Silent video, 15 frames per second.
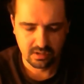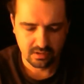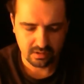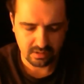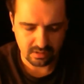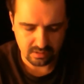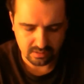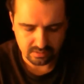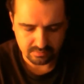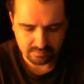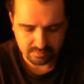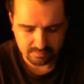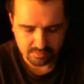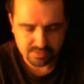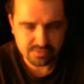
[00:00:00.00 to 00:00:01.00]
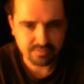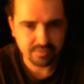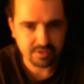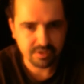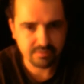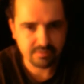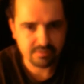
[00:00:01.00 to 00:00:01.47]
the most
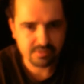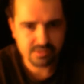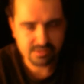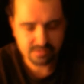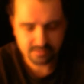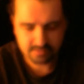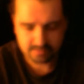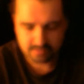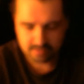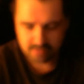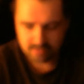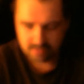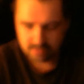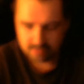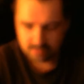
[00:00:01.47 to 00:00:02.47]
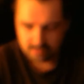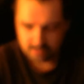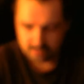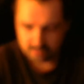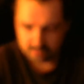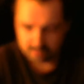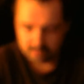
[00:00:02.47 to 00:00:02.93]
flavors
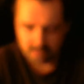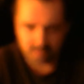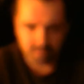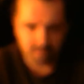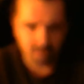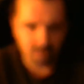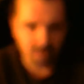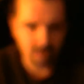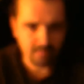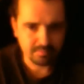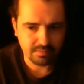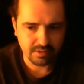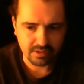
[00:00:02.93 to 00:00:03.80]
of the hop.